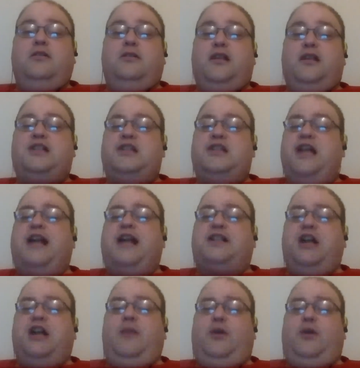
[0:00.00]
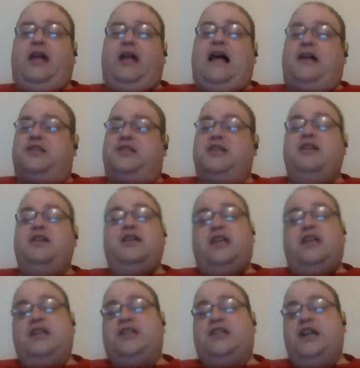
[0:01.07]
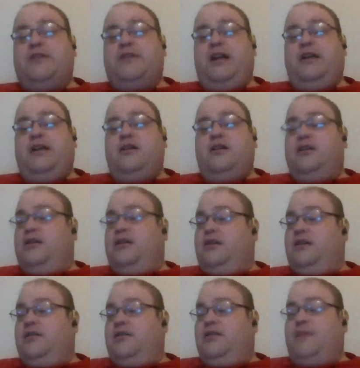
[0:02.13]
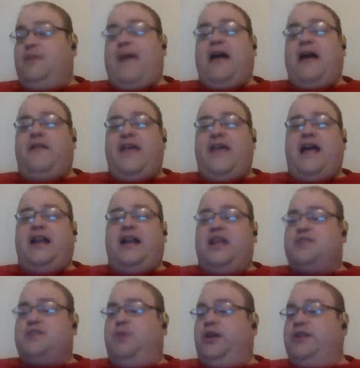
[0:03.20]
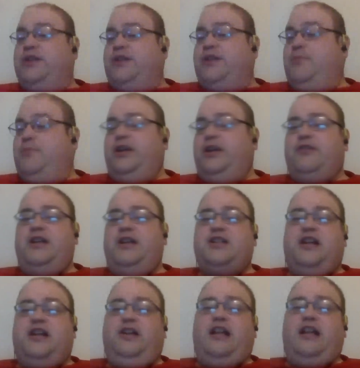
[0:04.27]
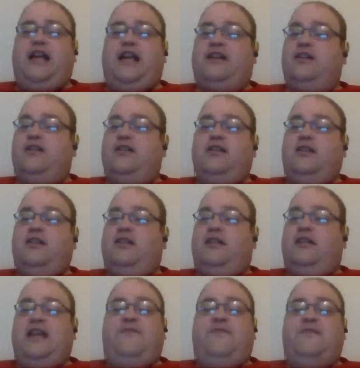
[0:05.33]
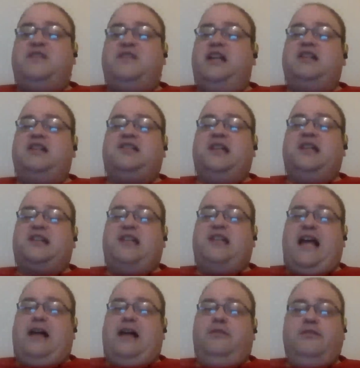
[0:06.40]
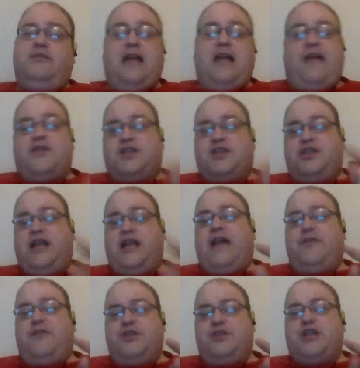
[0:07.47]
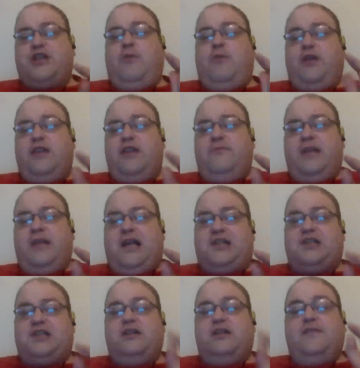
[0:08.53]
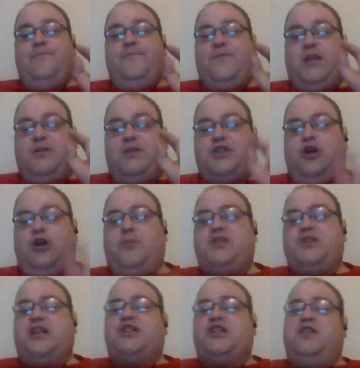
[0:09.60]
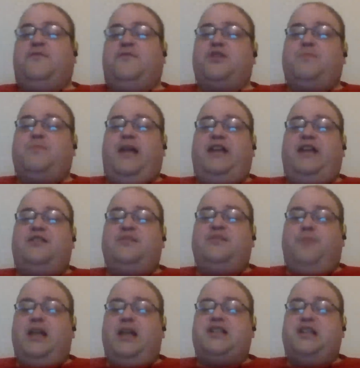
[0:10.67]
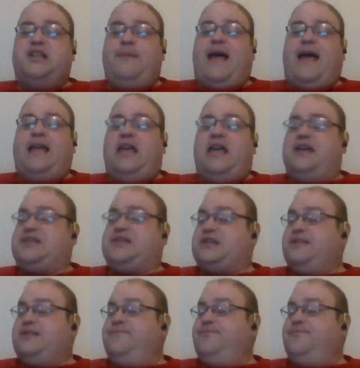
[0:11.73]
this is not a terrible loss, considering the battle they had against Bowling Green. Bowling Green's only like 15-6 now. Now they're in, I will give them this. They're in sole possession of first place in the MAC East.